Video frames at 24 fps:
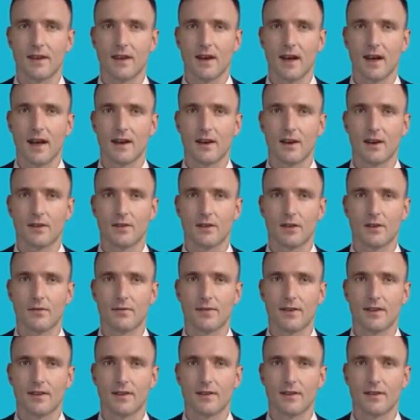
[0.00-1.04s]
each group
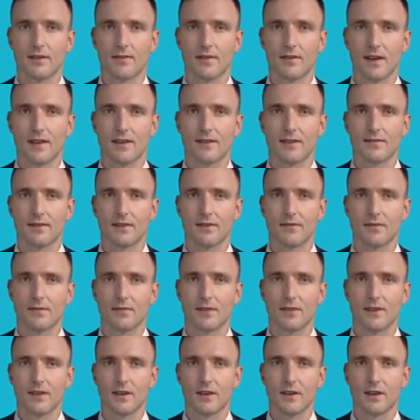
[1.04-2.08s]
is responsible for
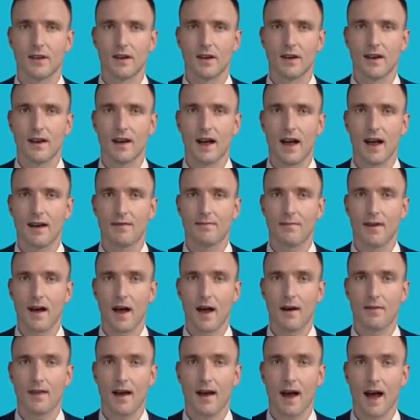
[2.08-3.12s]
researching and
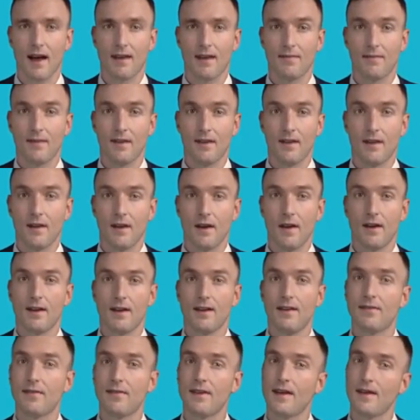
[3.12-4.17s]
becoming experts on a
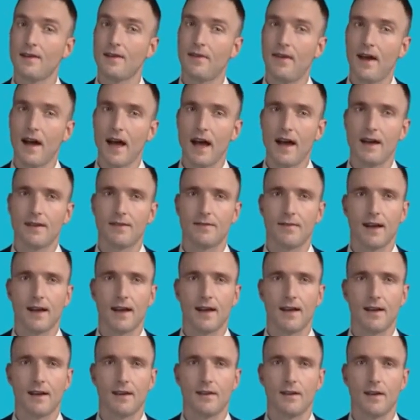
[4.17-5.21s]
specific
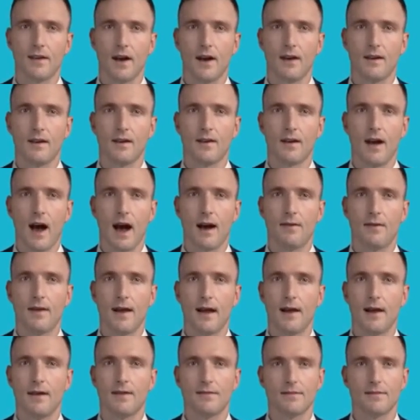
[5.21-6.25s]
aspect of a larger topic.
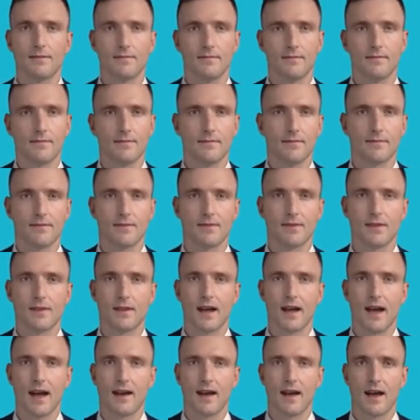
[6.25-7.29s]

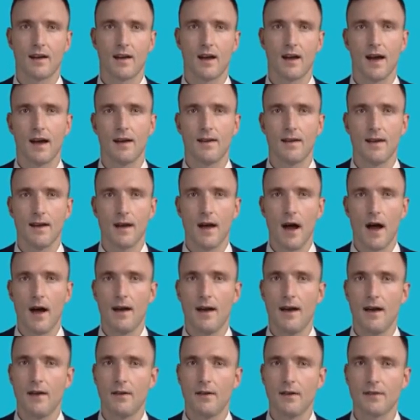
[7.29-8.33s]
They then share the
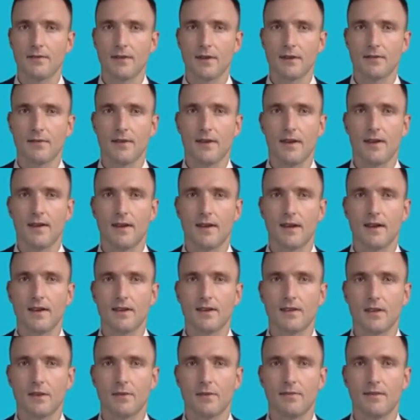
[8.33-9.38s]
knowledge with members of other
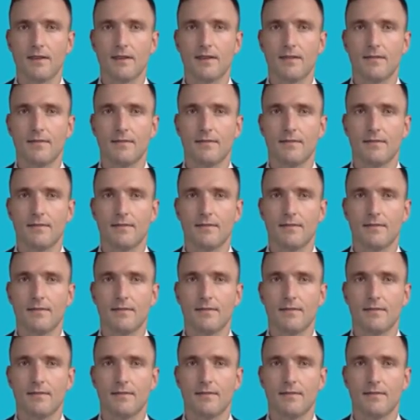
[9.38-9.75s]
groups.